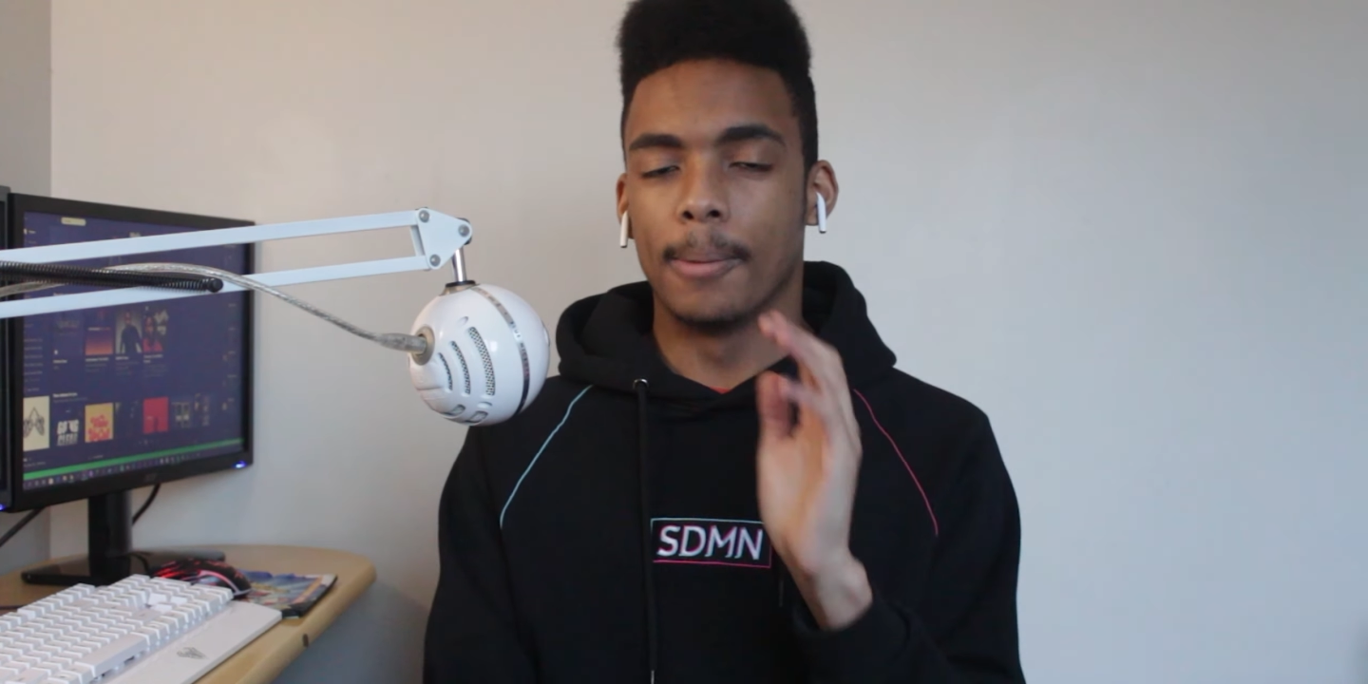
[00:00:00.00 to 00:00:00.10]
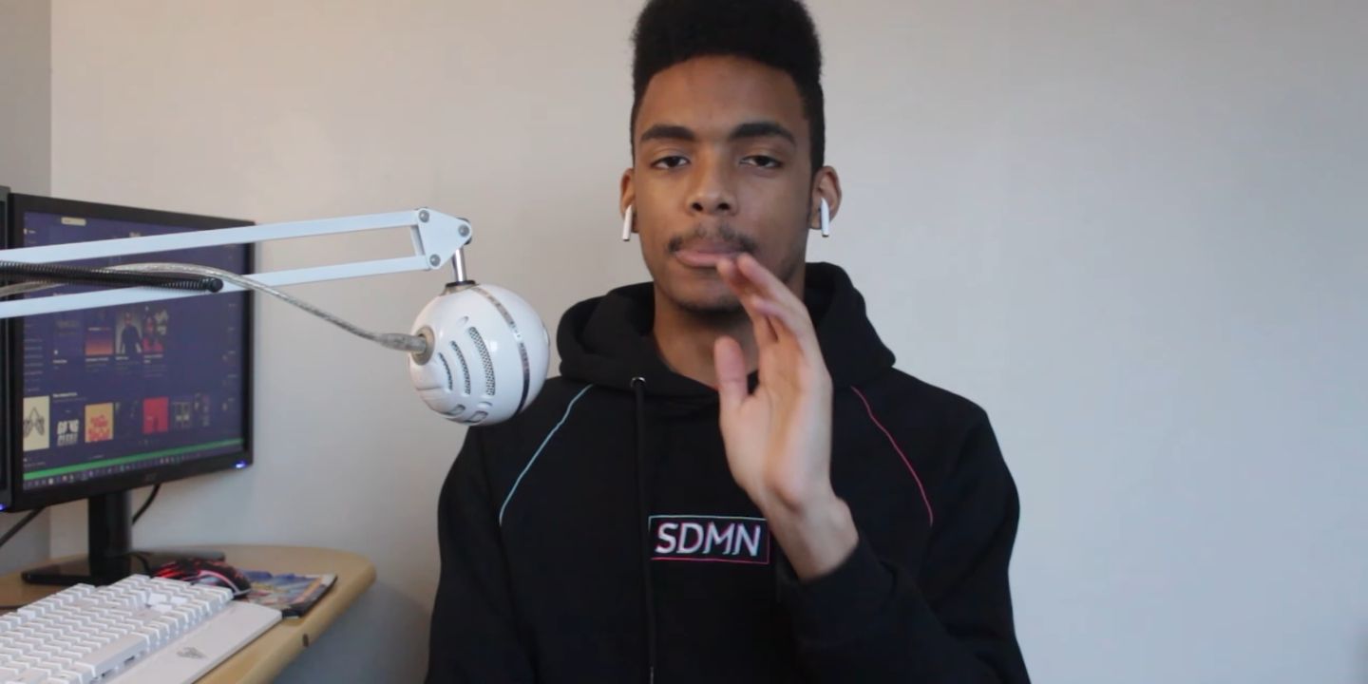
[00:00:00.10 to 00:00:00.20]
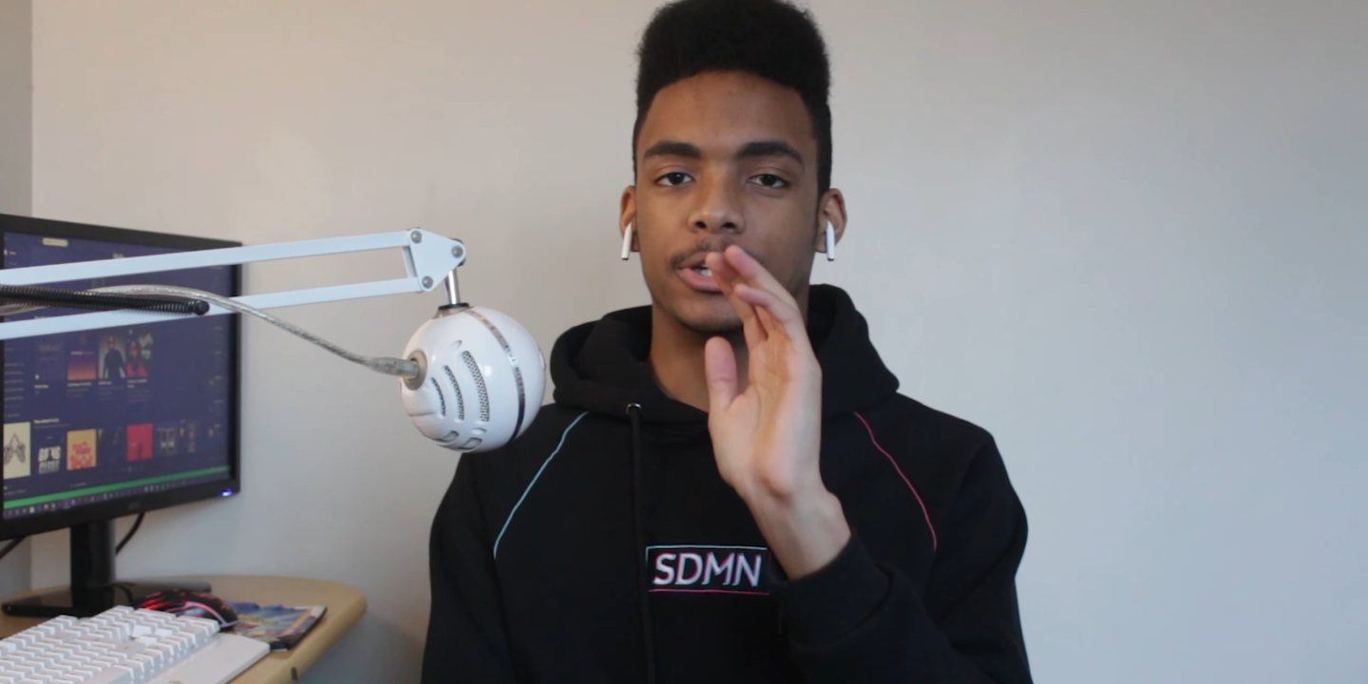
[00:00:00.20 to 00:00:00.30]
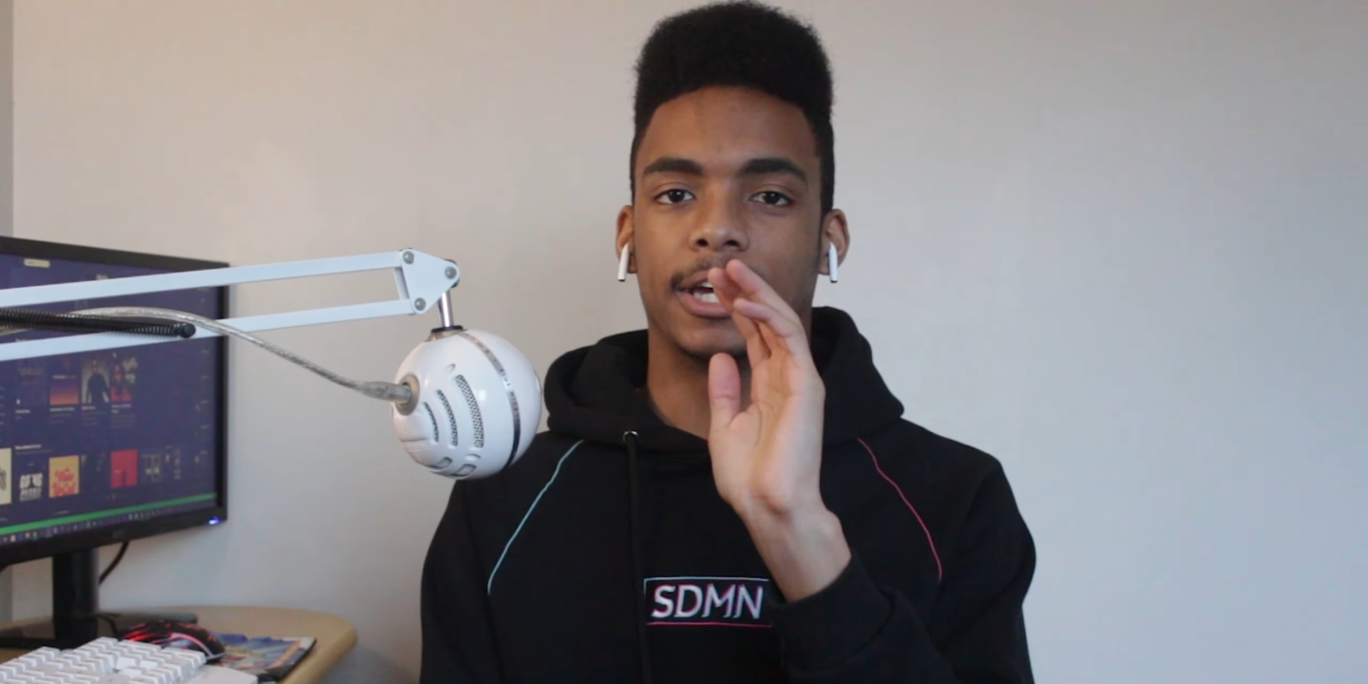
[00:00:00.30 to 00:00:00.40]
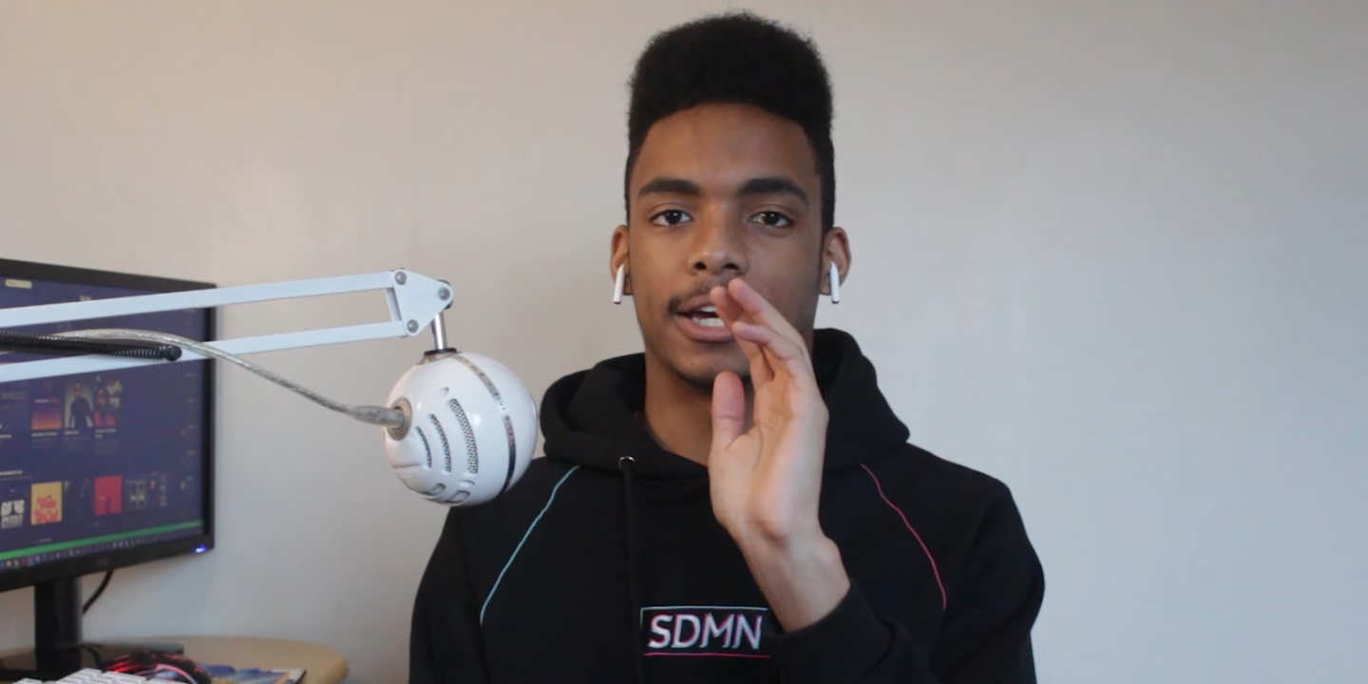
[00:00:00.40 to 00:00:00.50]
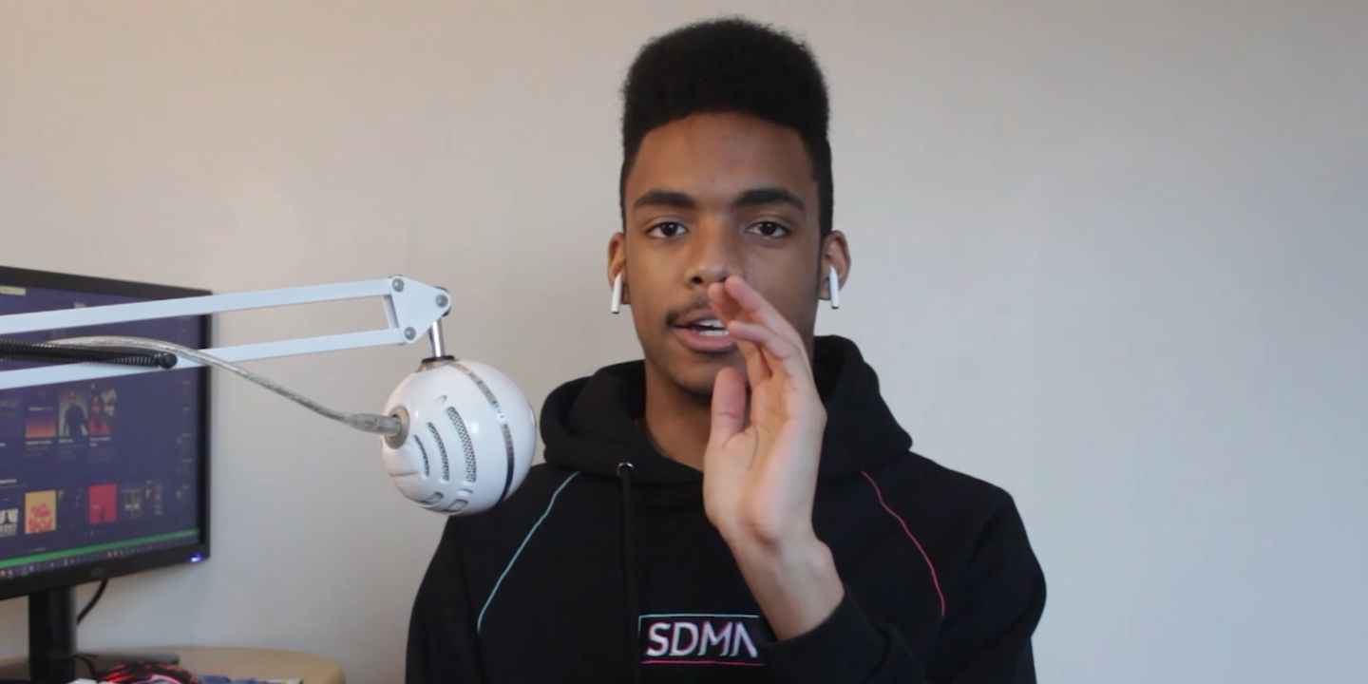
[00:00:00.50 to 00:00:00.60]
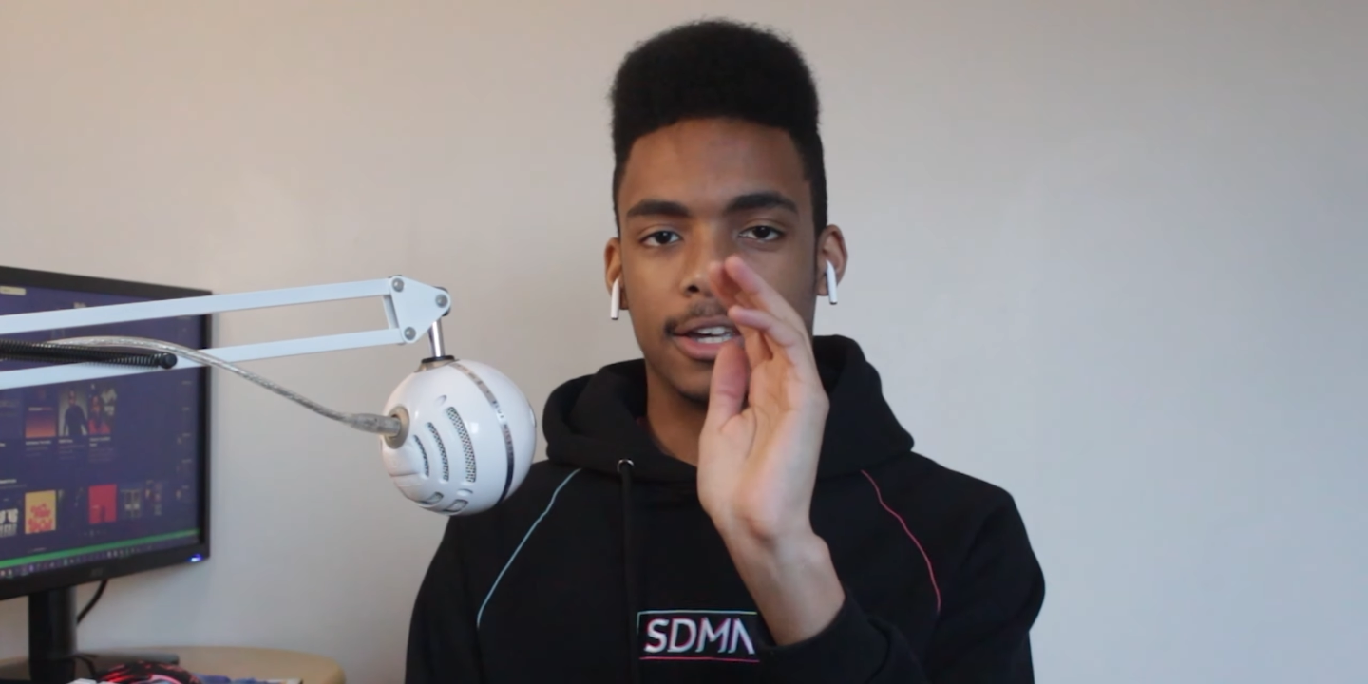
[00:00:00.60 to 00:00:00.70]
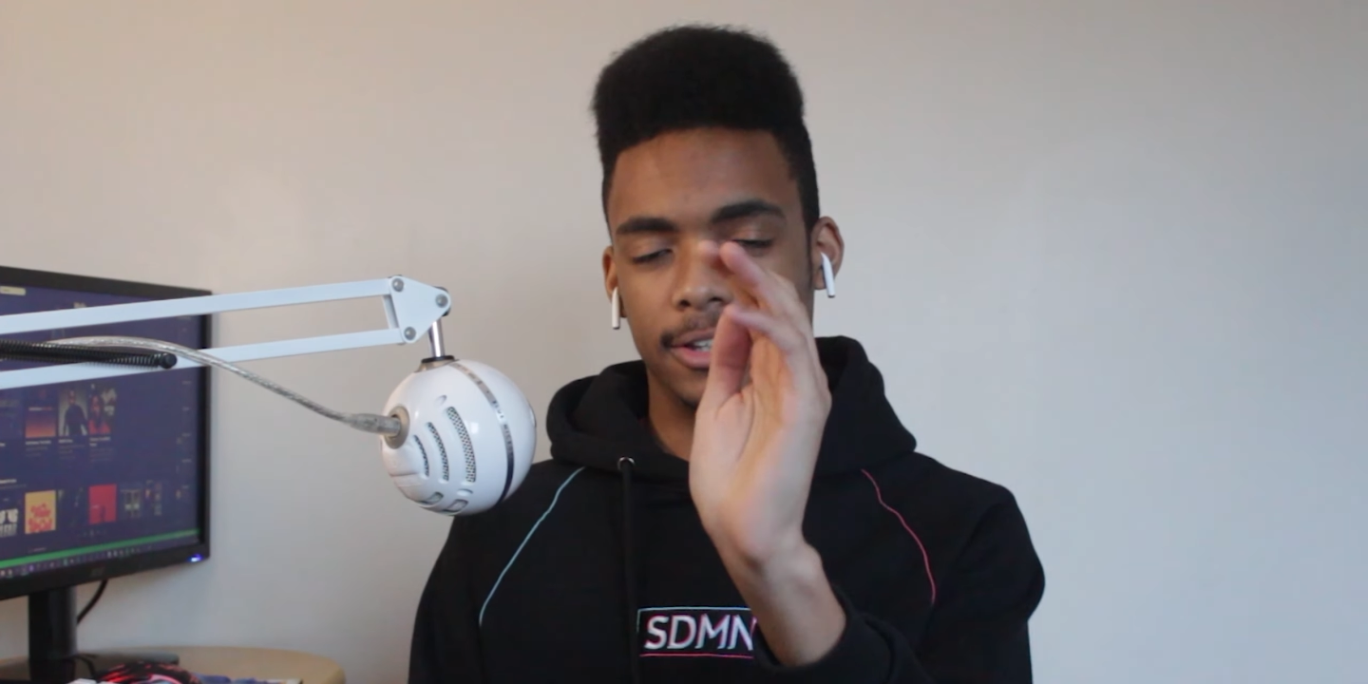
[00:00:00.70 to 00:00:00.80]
But yeah,